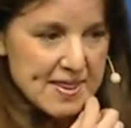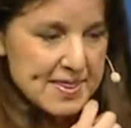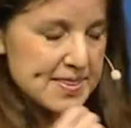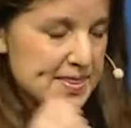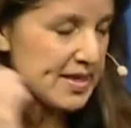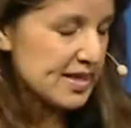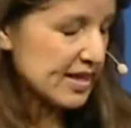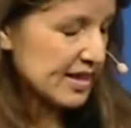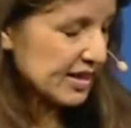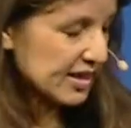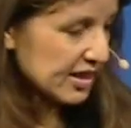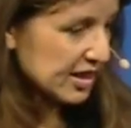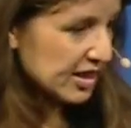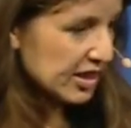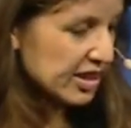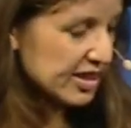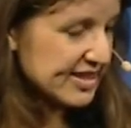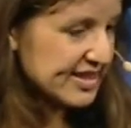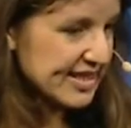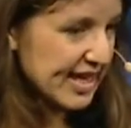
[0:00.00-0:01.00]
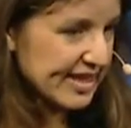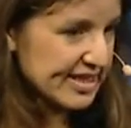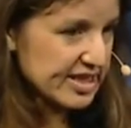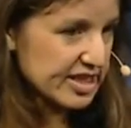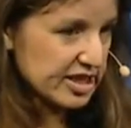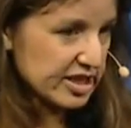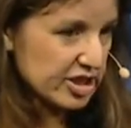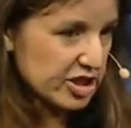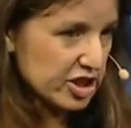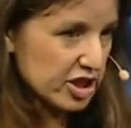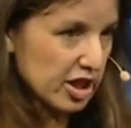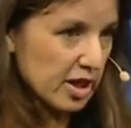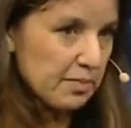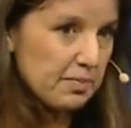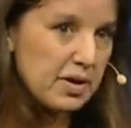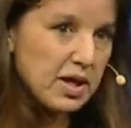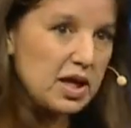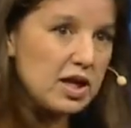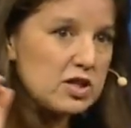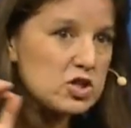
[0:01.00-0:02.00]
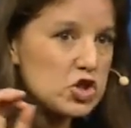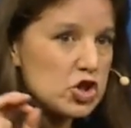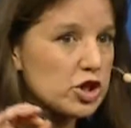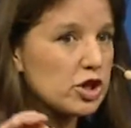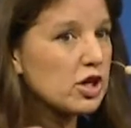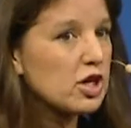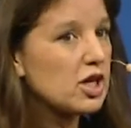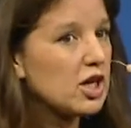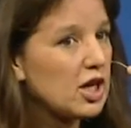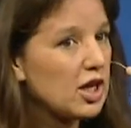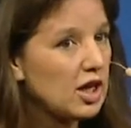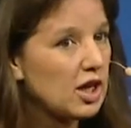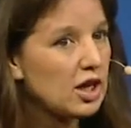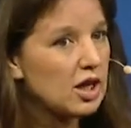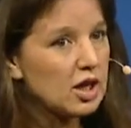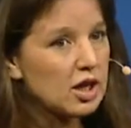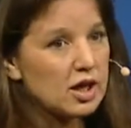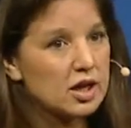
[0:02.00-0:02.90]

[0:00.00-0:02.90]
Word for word: the, the censorship in Turkey